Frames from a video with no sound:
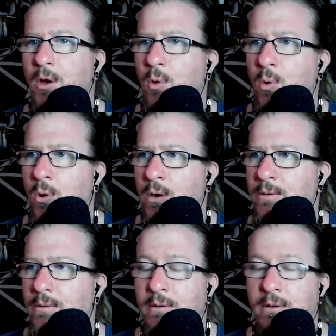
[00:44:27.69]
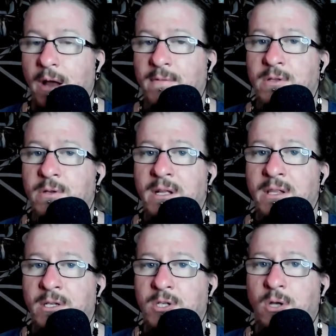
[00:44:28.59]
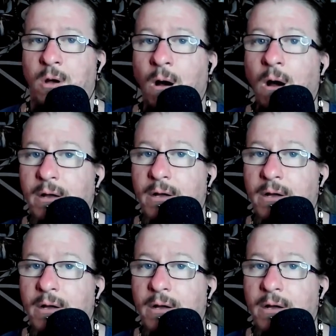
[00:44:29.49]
or not even do anything, just talk